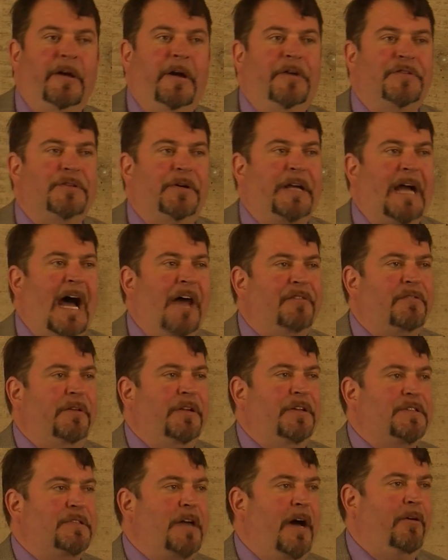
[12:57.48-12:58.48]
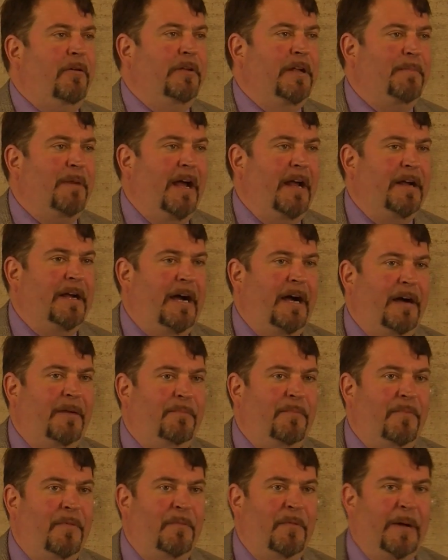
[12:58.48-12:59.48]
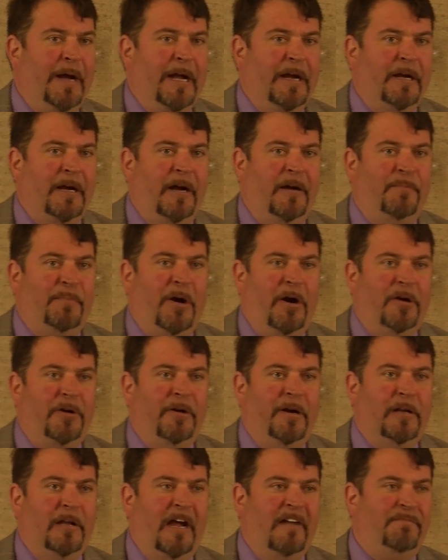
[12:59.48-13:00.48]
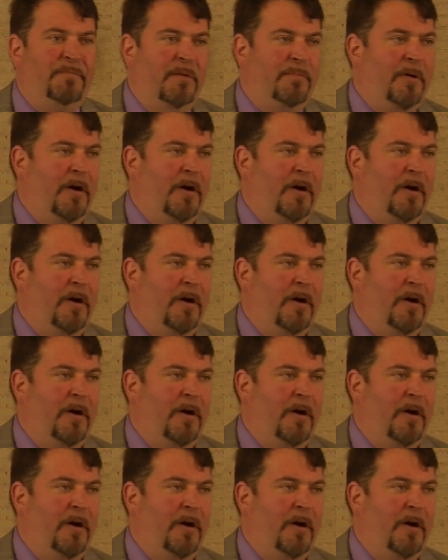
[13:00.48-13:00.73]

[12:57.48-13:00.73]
So Catherine is not only my partner in life, but